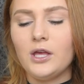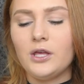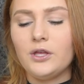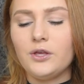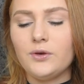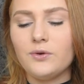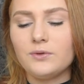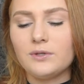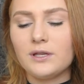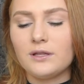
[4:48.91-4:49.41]

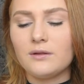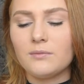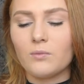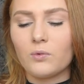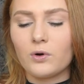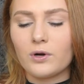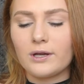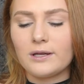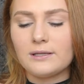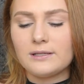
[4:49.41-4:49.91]
Use in the
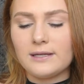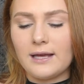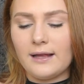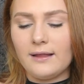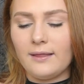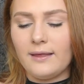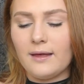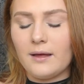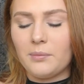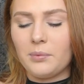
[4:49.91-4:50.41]
morning,
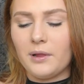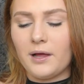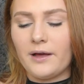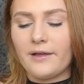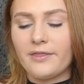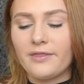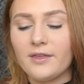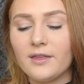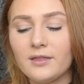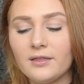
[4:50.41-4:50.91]
daily, apply a
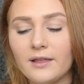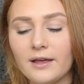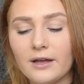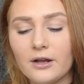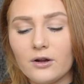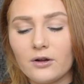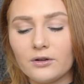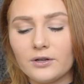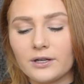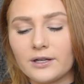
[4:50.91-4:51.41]
thin
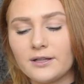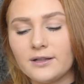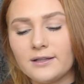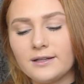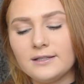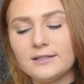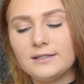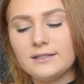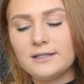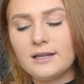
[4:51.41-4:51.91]
layer onto
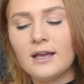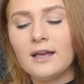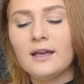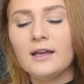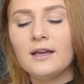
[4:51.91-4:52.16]
cleansed,